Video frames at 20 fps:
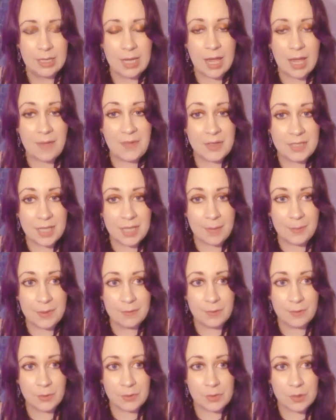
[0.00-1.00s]
at the depth of
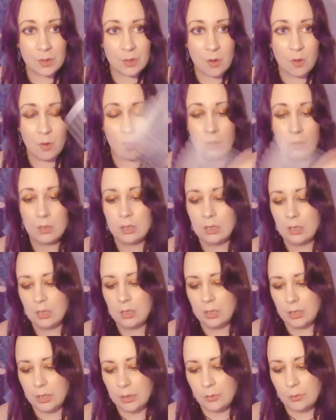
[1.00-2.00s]
your soul.
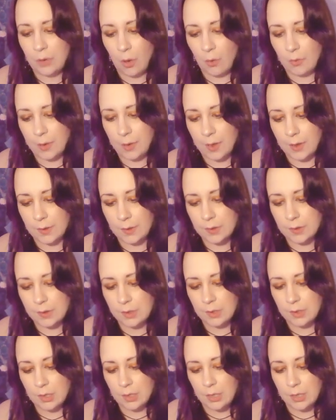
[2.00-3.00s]
You know this.
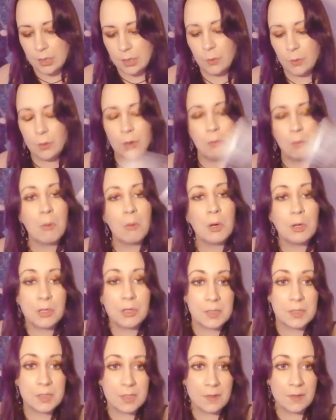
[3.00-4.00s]
You are
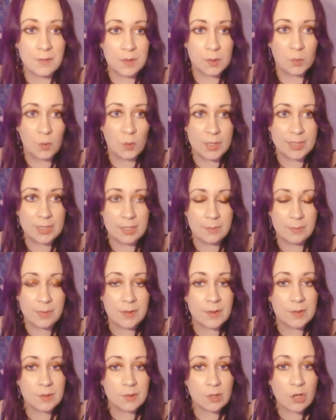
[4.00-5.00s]
immersed in this wisdom and
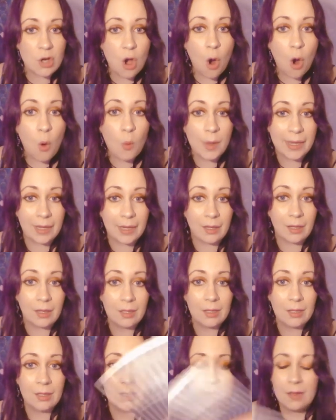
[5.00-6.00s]
this knowing
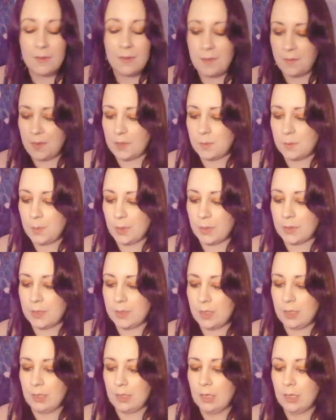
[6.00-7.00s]
that this
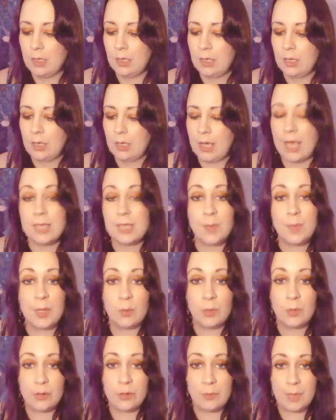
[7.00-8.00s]
person has been
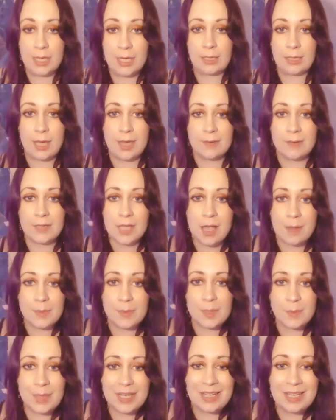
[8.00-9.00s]
with you many lifetimes.
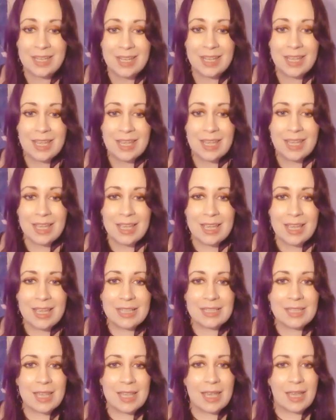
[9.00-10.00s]
But
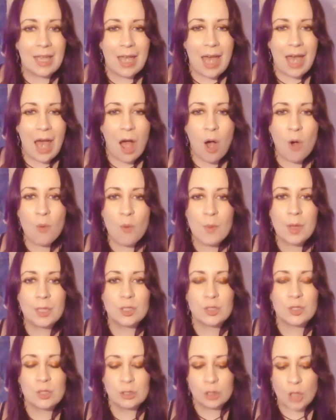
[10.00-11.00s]
it's like, how
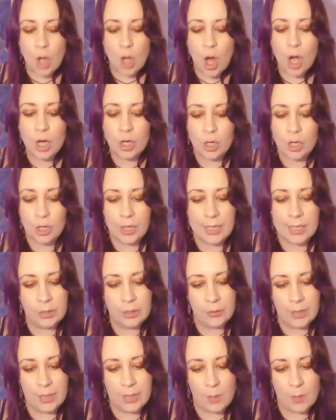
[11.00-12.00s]
much longer can you
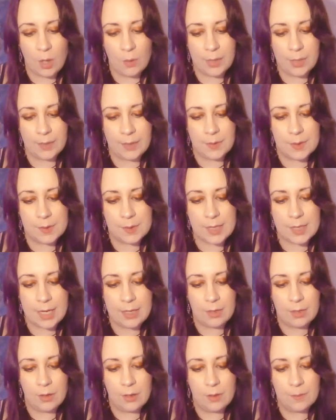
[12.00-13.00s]
keep going in the
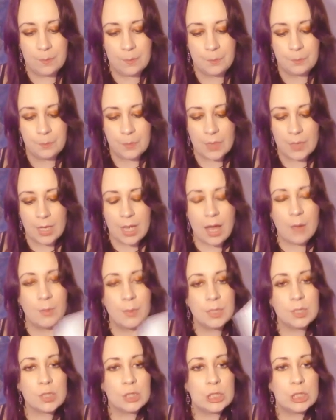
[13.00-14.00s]
cycle? How
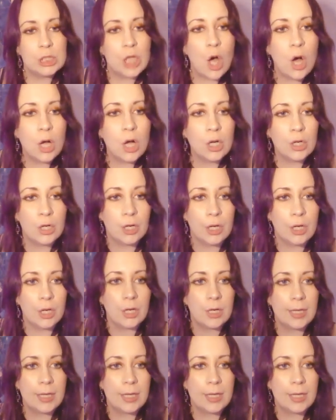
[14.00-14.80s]
much longer